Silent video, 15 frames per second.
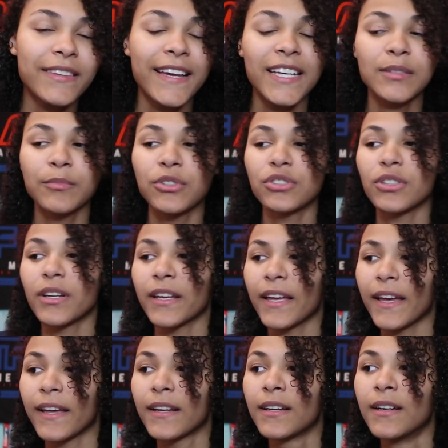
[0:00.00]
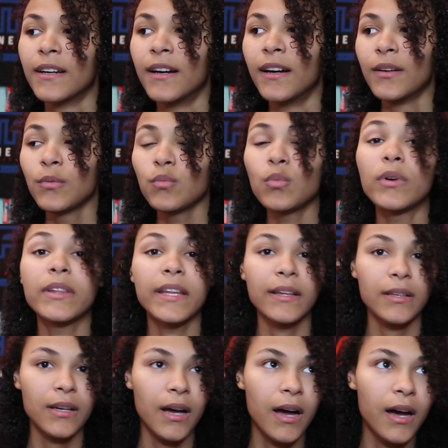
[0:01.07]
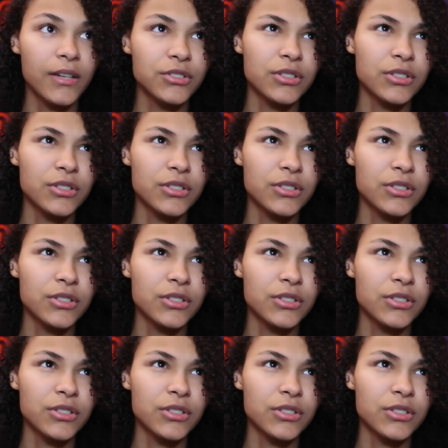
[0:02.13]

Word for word: They ask me should I get when they uh,